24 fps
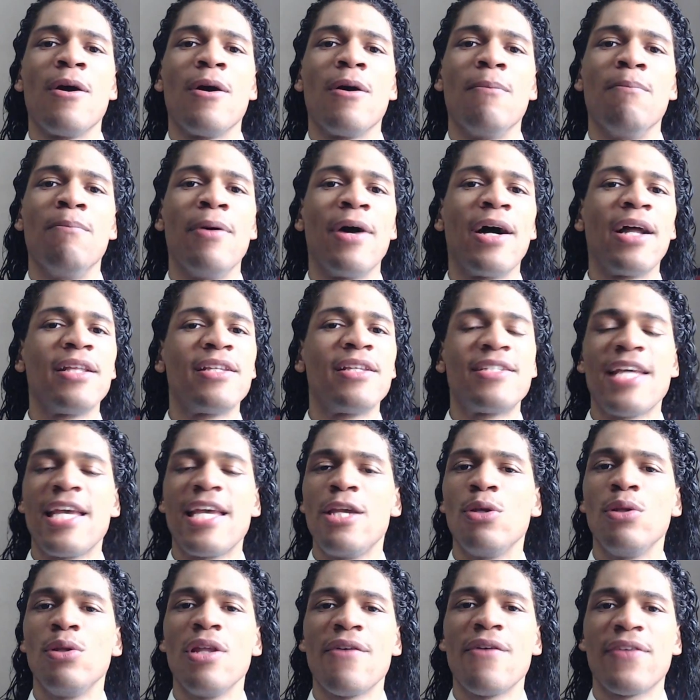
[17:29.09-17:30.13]
But say
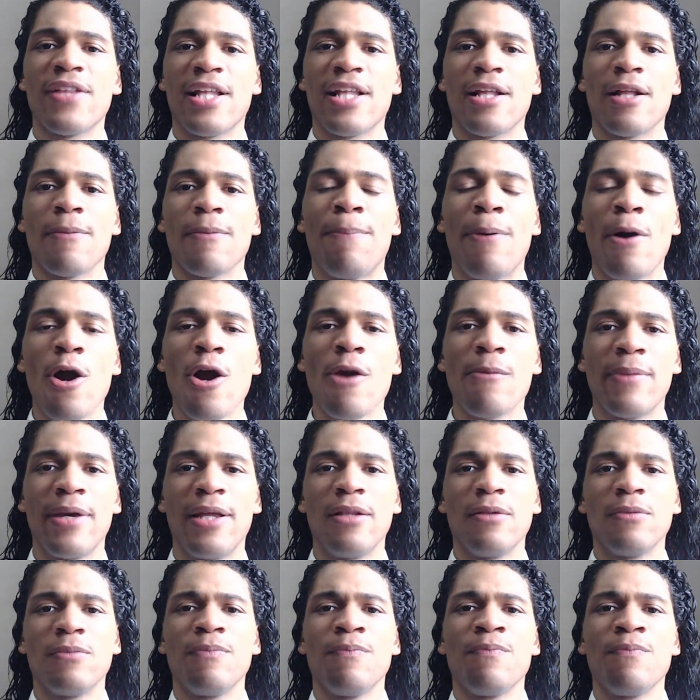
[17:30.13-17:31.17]
you live in an apartment,
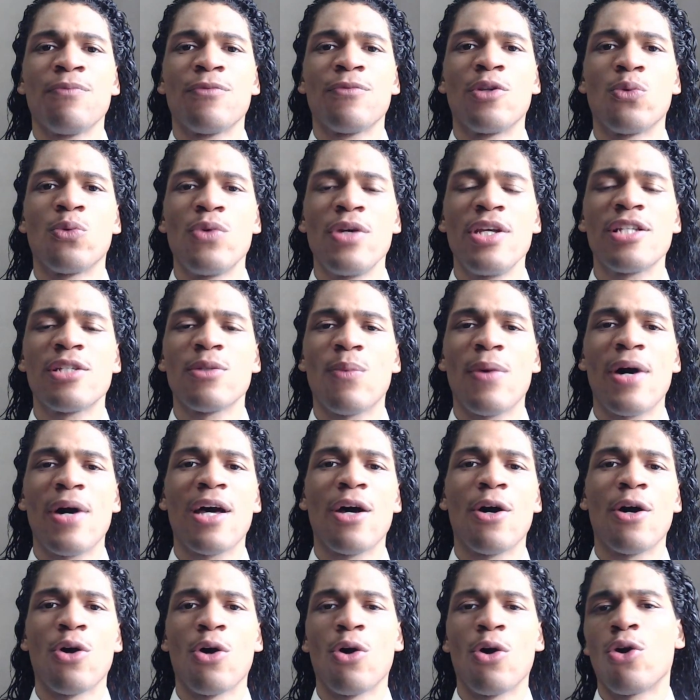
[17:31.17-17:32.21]
the reason why,
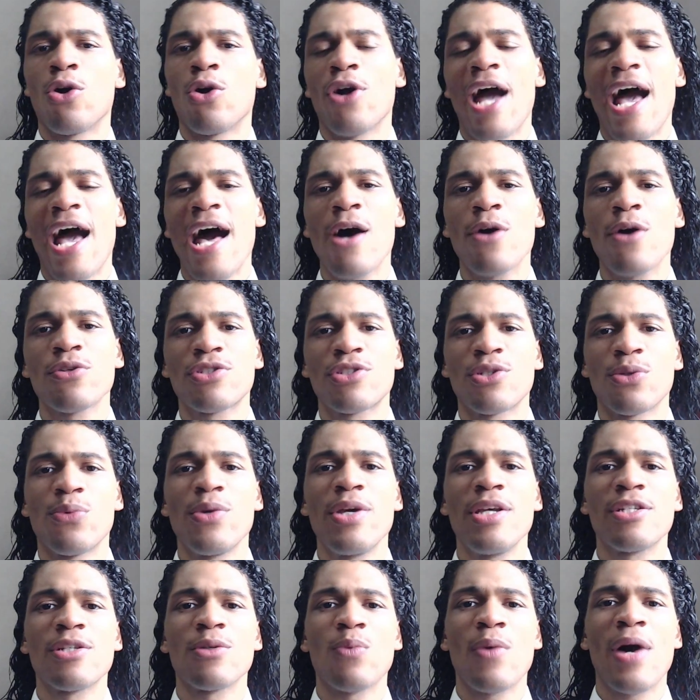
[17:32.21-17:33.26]
or a house, the
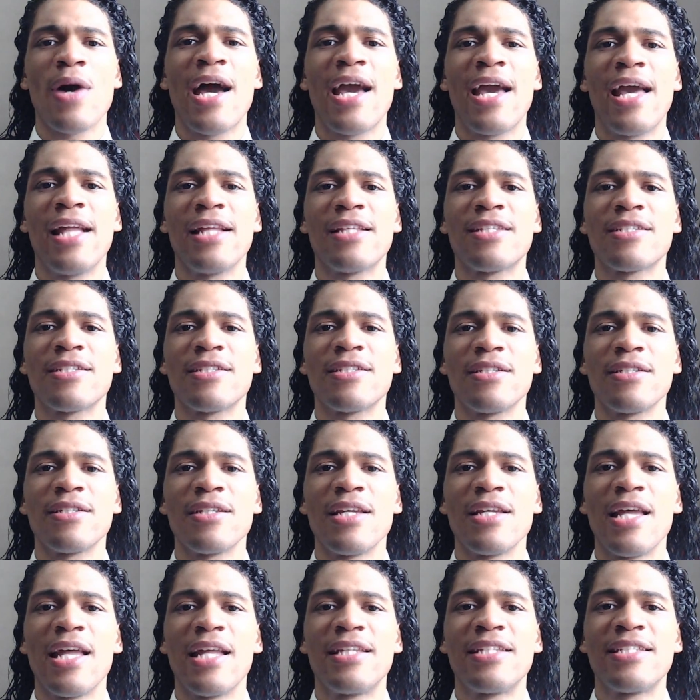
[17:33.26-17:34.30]
reason why it's
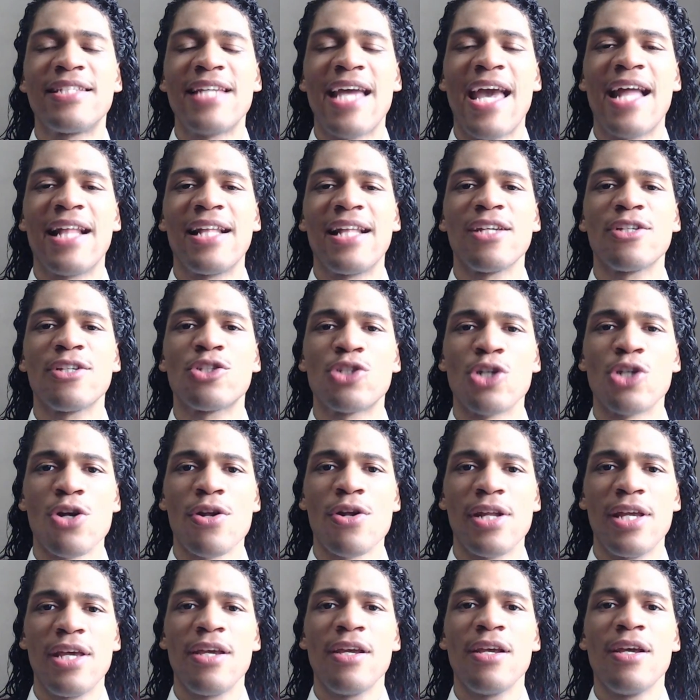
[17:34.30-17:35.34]
standing
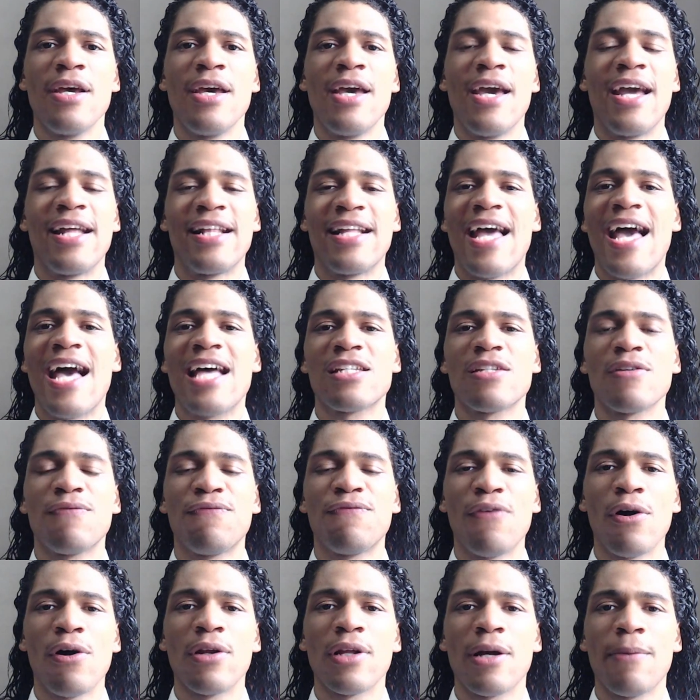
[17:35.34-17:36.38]
sturdy and it hasn't
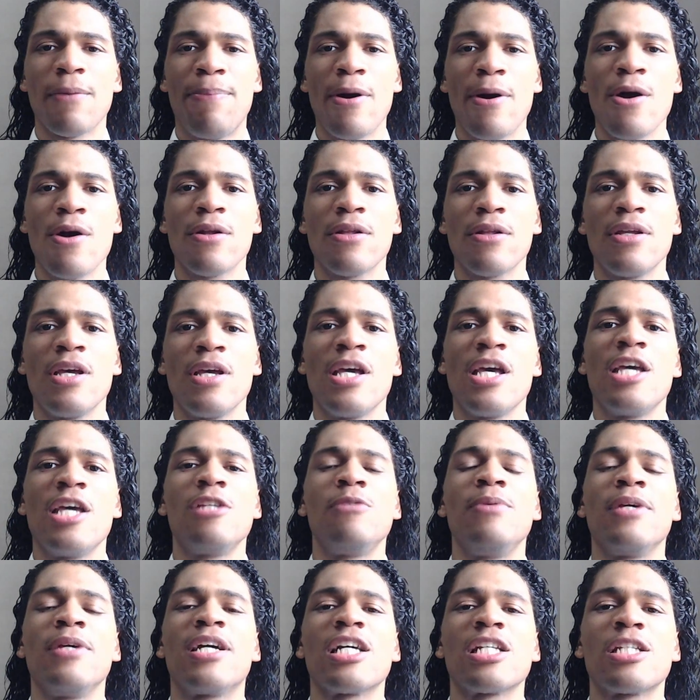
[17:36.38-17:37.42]
fallen apart is
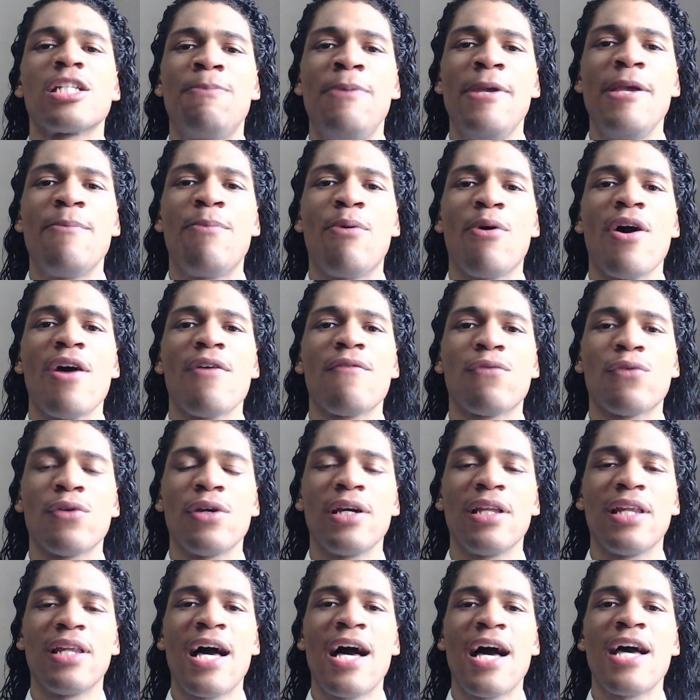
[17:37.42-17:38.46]
because people have
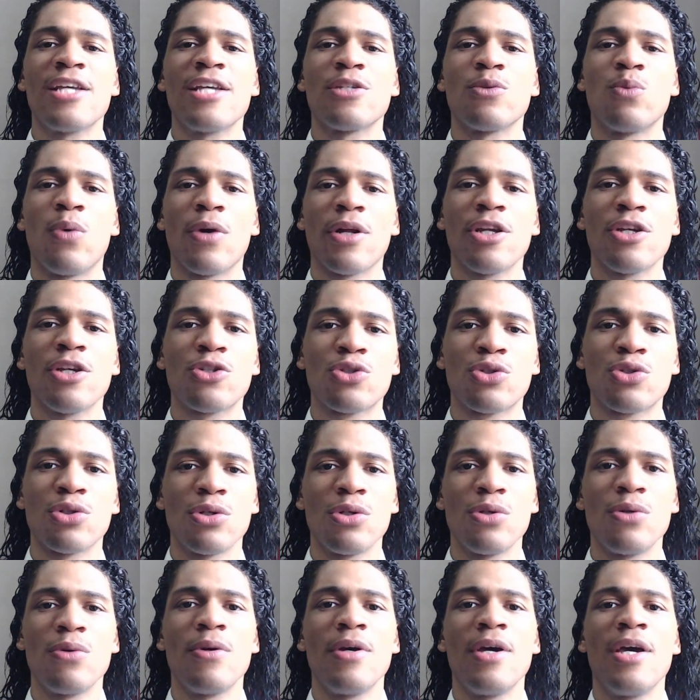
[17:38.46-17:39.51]
realized what is
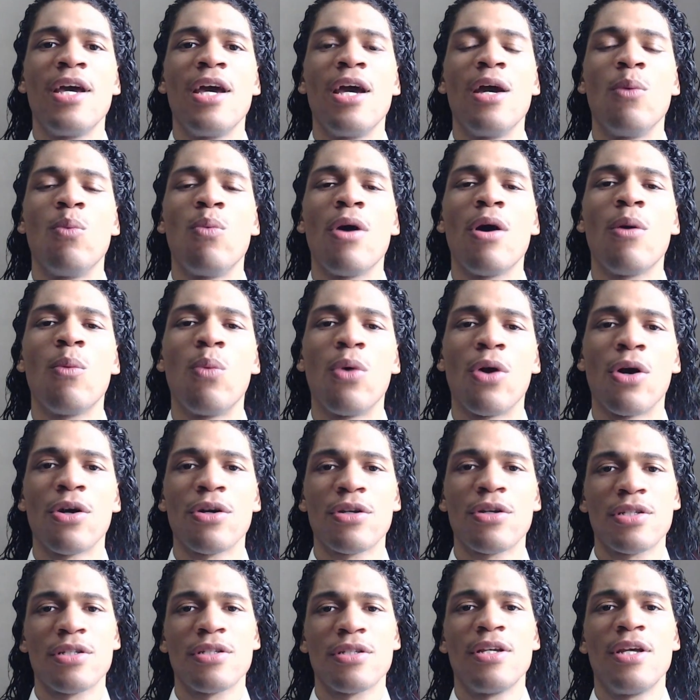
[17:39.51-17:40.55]
true and what
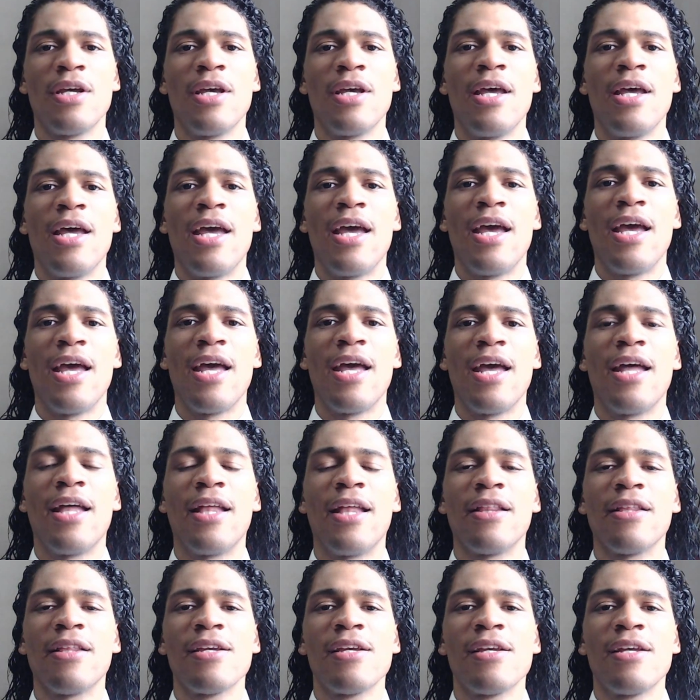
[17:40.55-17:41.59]
works,
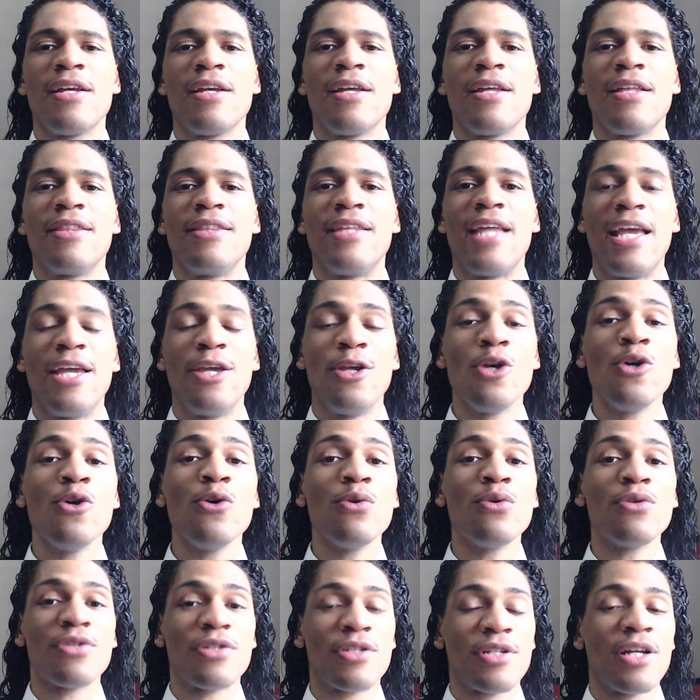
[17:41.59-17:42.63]
and they
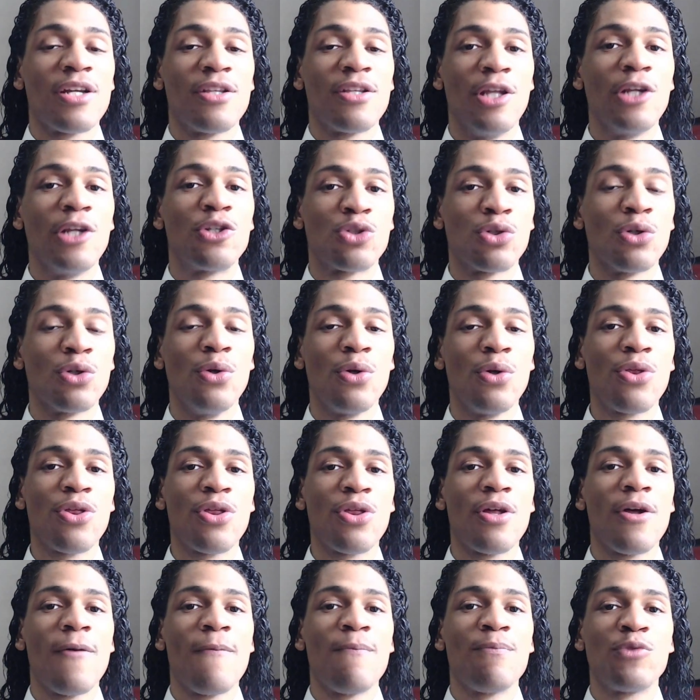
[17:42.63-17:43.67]
used the truth
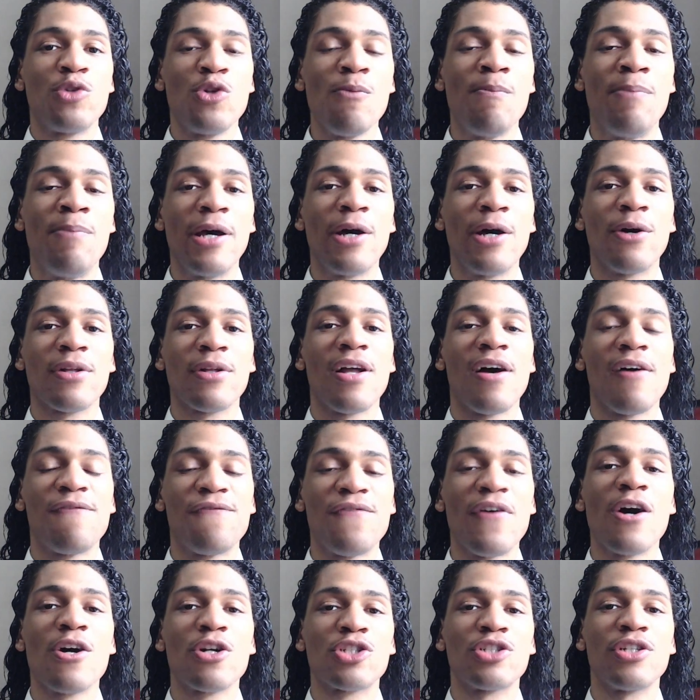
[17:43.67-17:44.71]
to build a
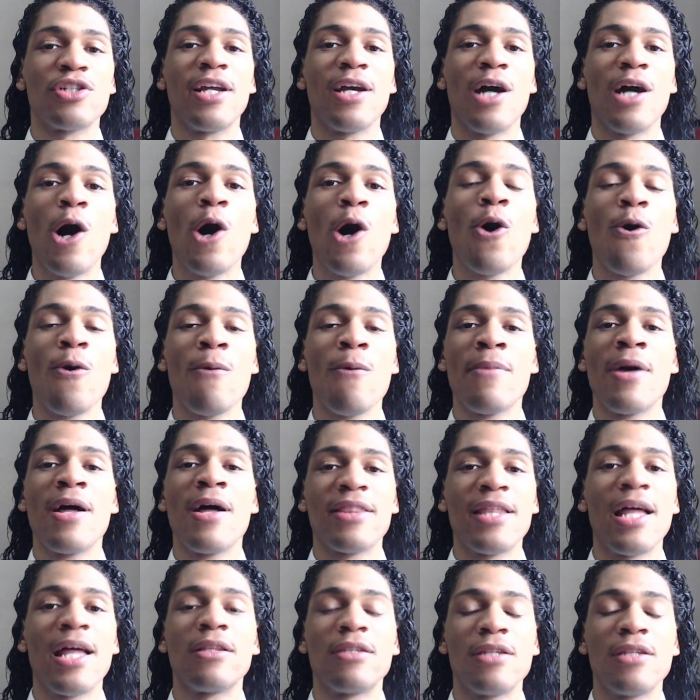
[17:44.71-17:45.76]
functioning home
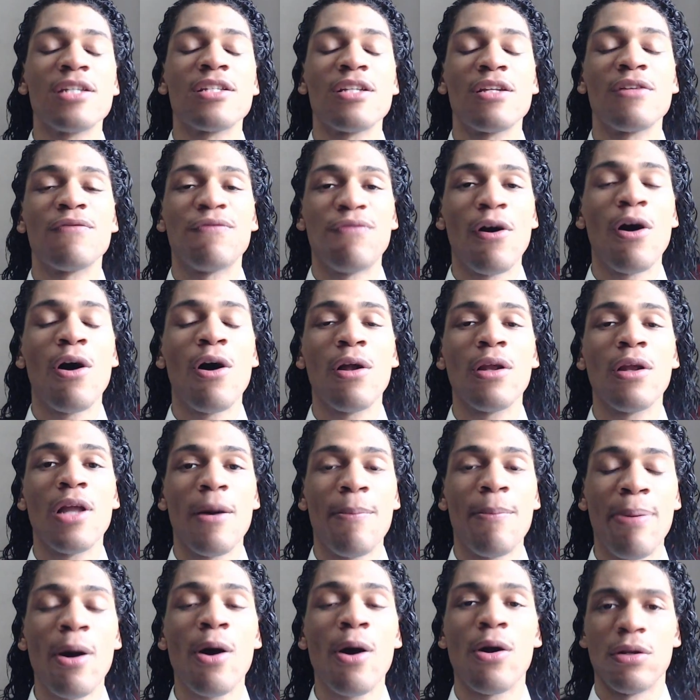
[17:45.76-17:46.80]
that doesn't fall
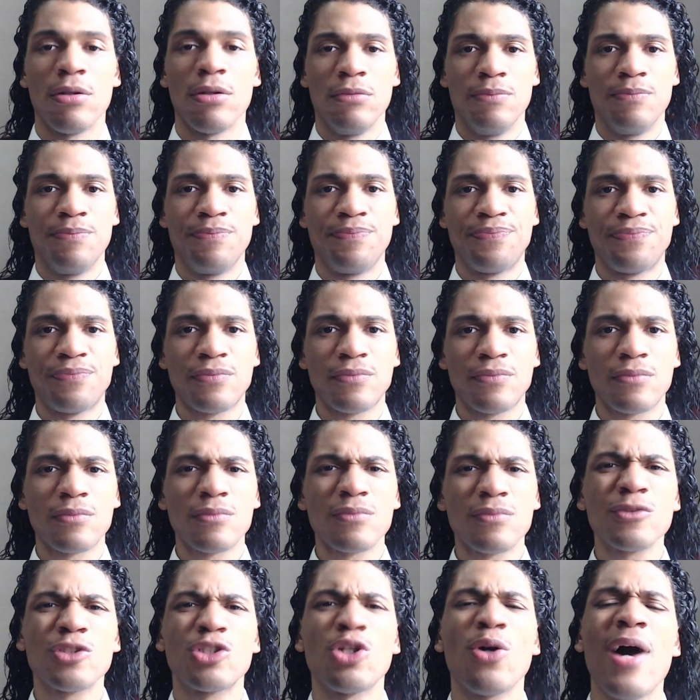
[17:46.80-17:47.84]
apart.
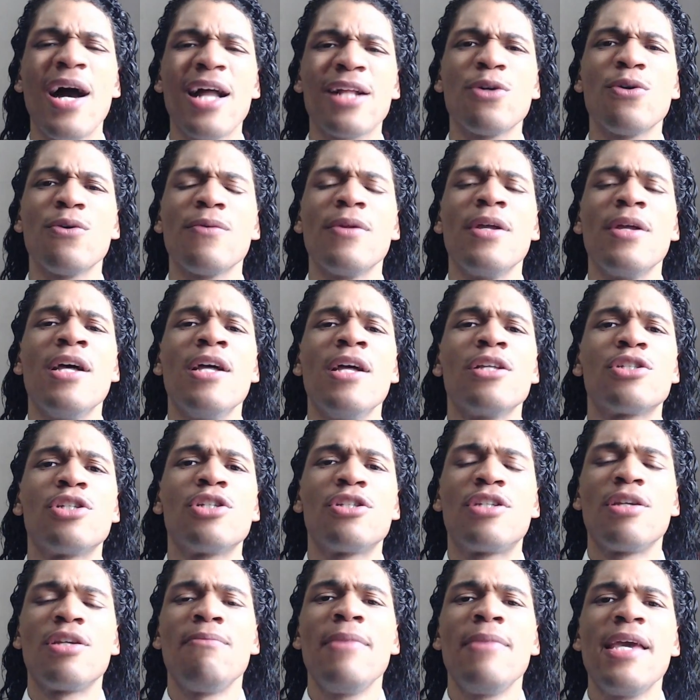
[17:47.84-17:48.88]
So
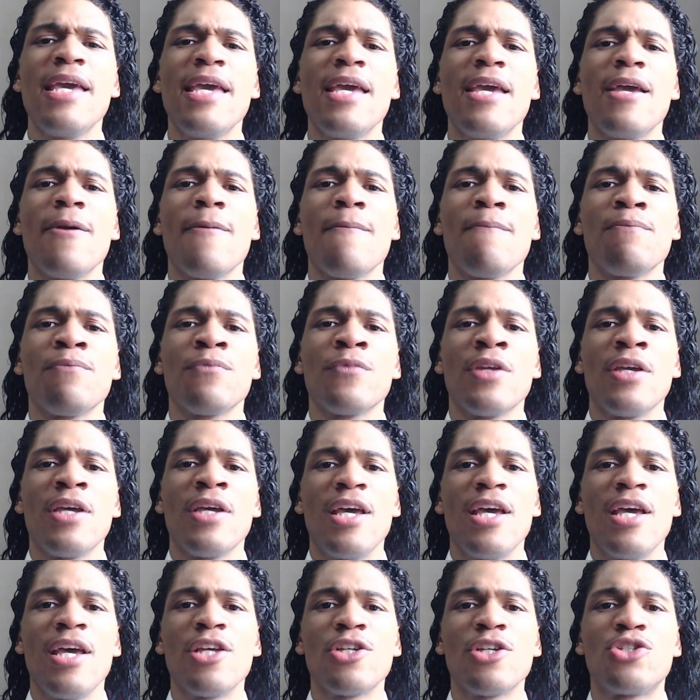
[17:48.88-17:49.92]
to me,
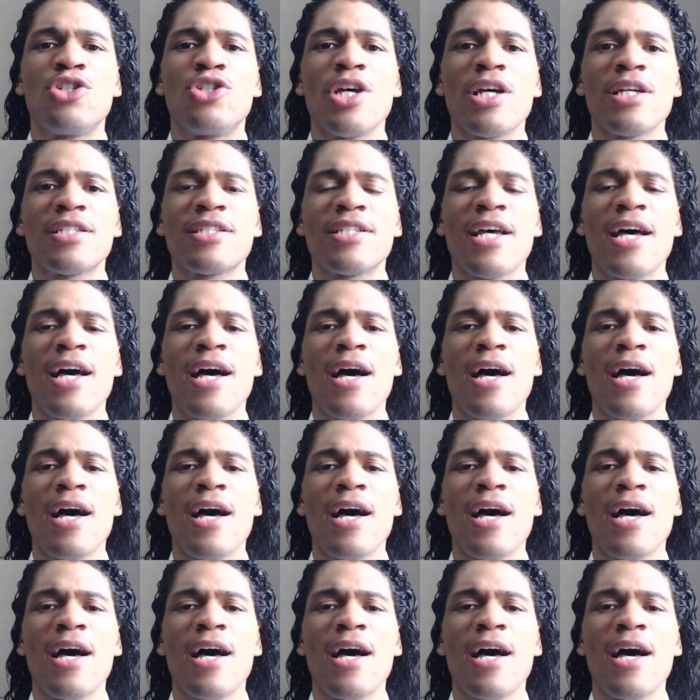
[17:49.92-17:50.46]
it's just,